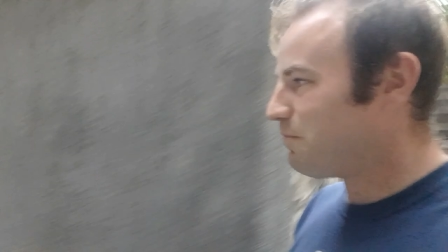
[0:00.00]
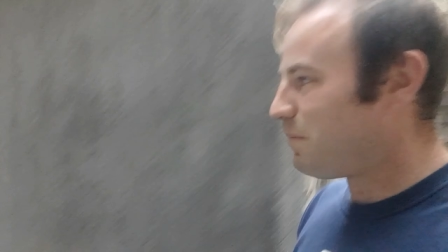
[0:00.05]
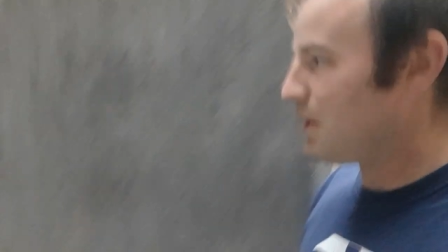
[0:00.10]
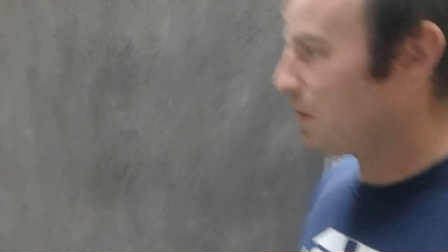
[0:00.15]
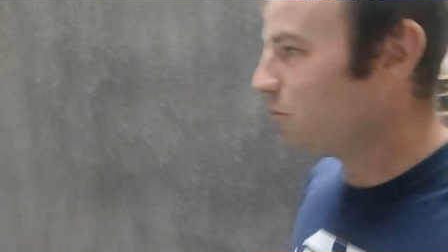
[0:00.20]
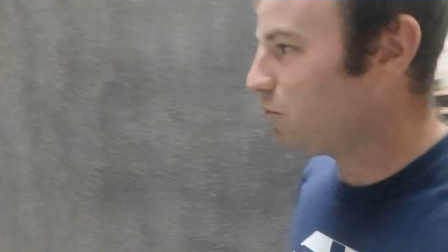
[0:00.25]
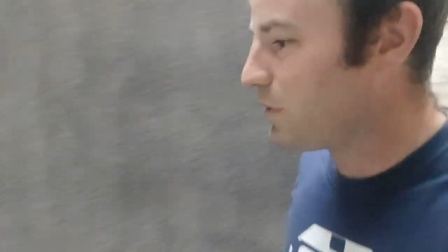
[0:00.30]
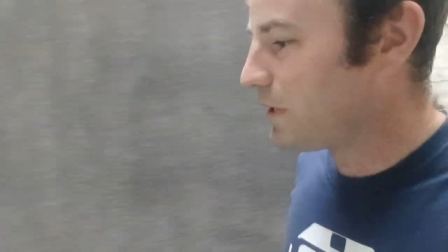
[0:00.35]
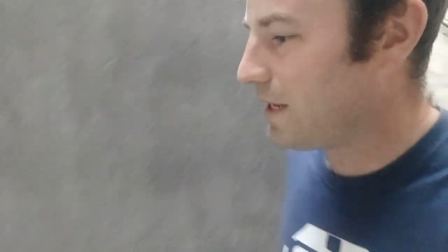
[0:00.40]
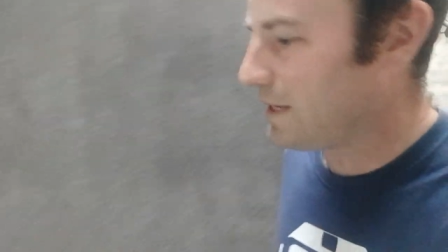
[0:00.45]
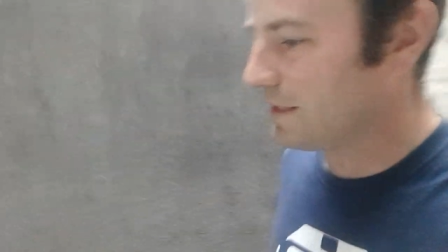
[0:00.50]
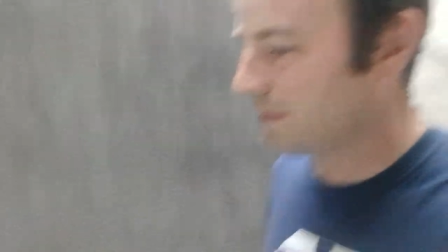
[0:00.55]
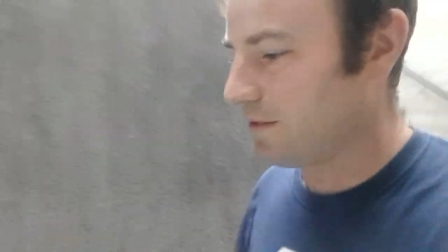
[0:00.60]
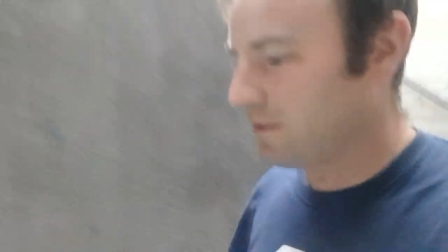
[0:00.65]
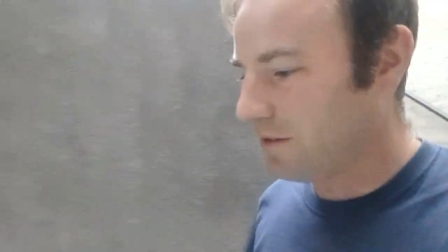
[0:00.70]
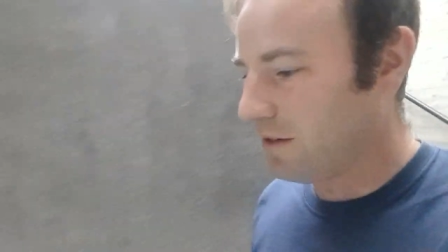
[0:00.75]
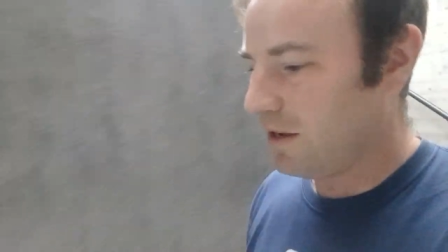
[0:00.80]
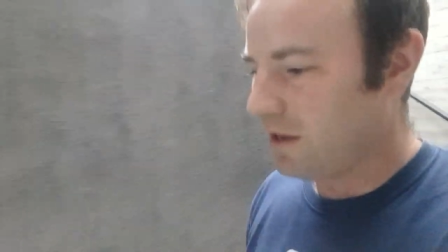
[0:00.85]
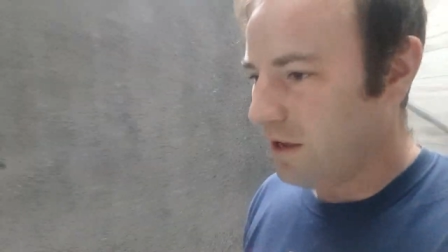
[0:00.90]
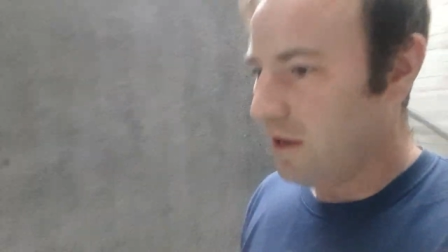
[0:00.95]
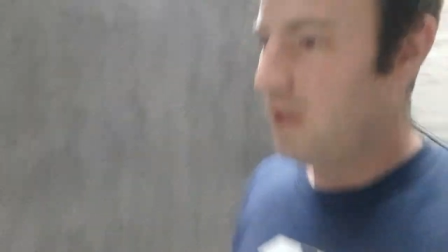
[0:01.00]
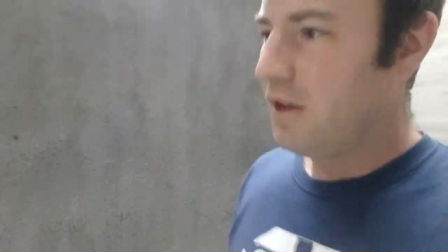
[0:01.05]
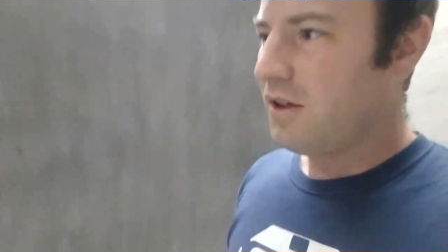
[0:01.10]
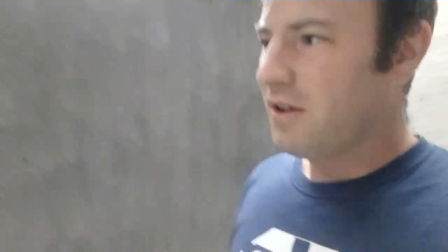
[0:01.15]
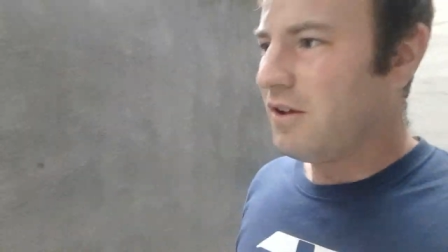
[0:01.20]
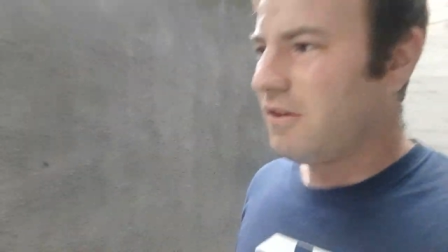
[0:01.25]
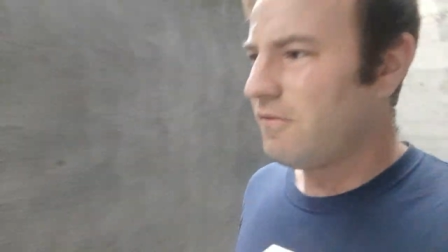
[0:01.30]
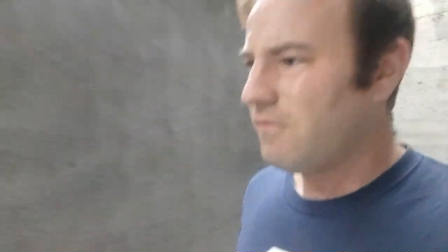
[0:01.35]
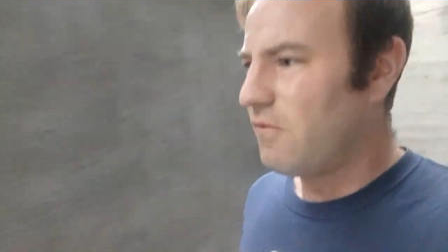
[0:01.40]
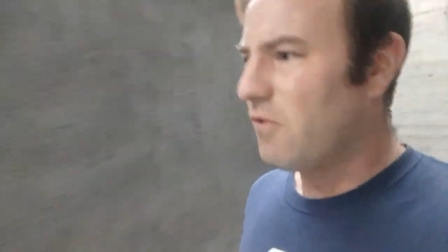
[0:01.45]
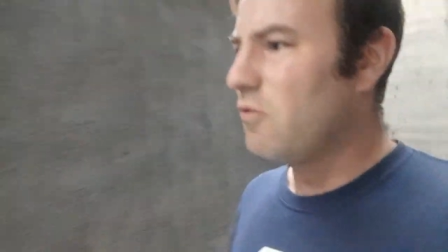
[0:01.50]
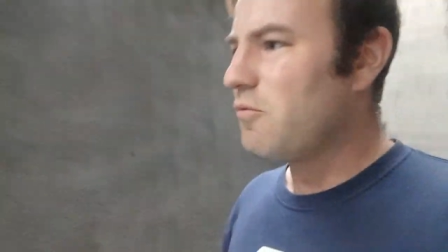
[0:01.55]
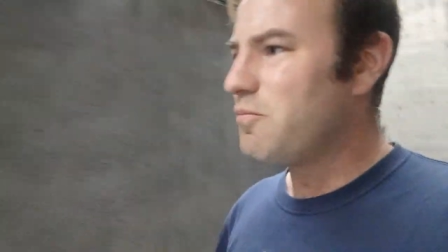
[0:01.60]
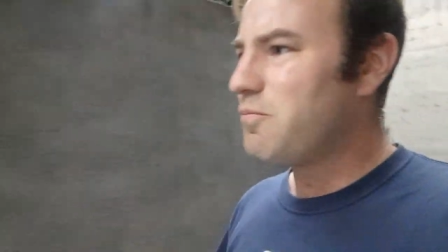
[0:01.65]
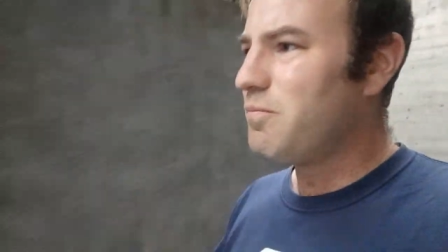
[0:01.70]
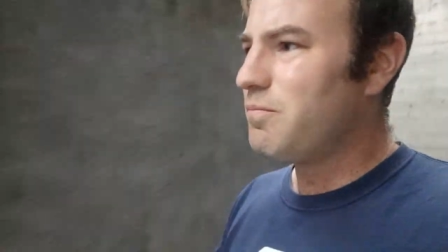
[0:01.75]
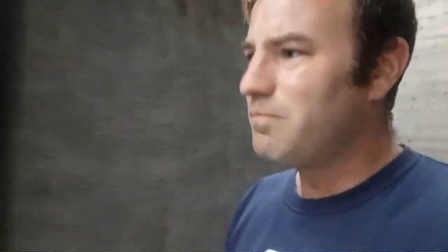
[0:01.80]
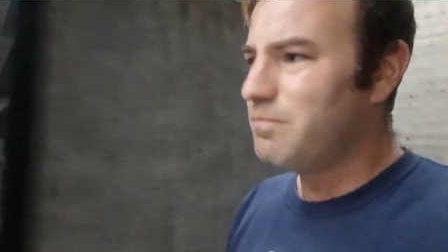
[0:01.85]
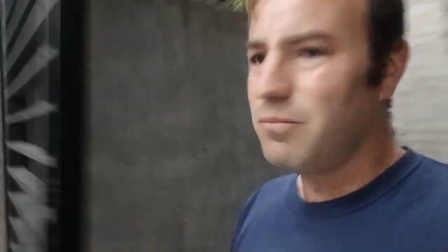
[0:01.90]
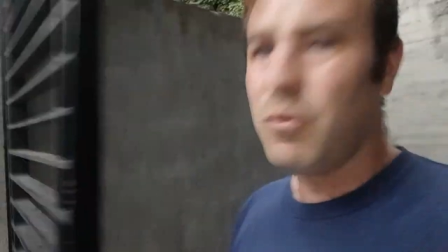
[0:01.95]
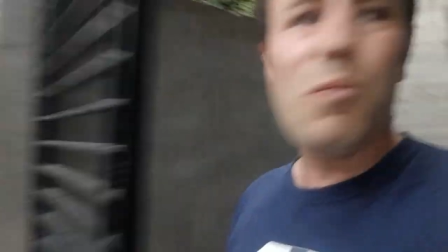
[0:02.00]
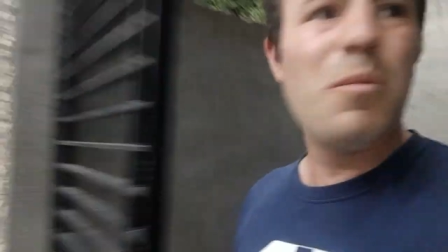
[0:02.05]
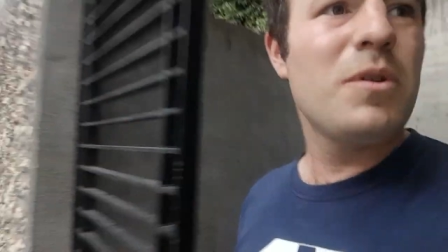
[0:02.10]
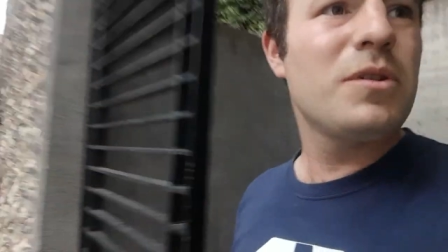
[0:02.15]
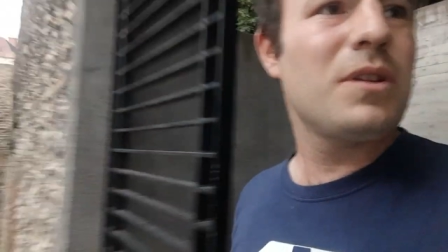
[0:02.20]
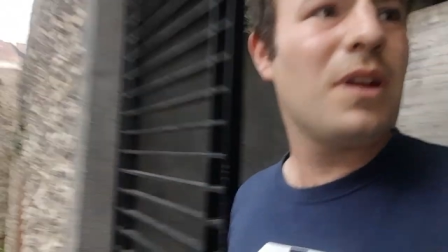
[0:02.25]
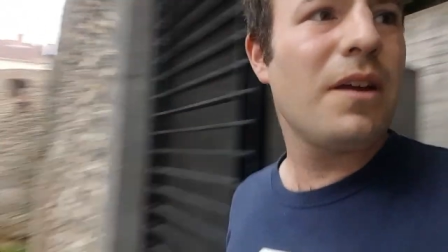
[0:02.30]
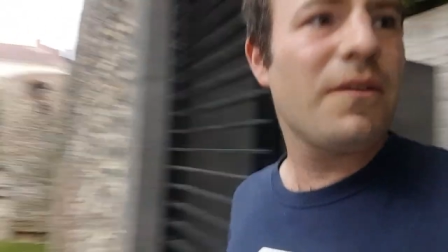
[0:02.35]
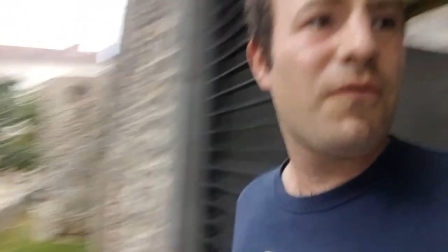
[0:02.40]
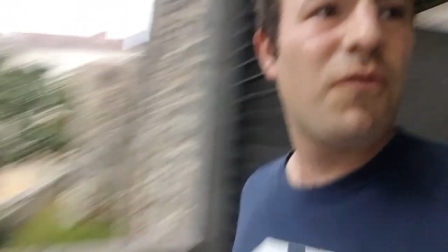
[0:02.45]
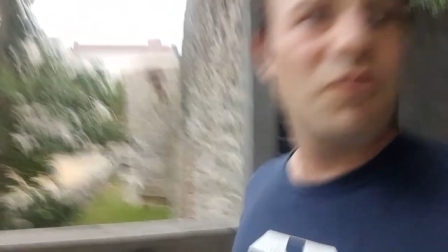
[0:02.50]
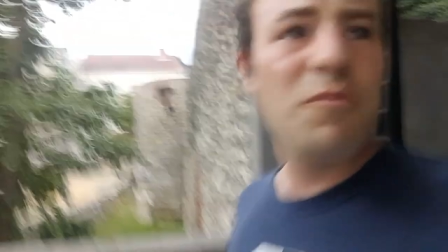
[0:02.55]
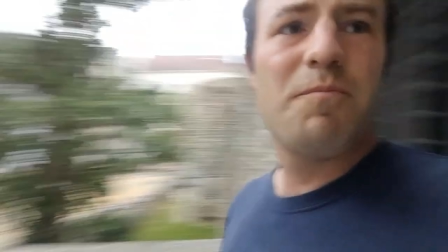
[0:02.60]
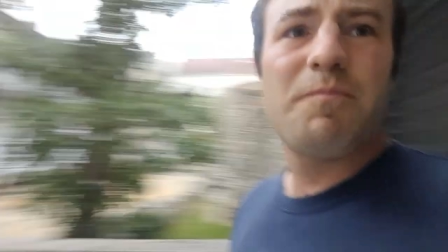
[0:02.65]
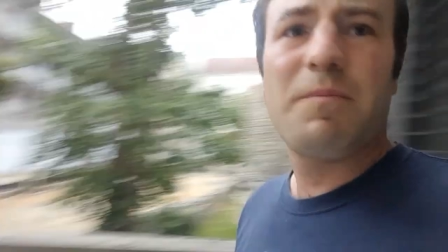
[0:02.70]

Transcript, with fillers: buildings and through almost like through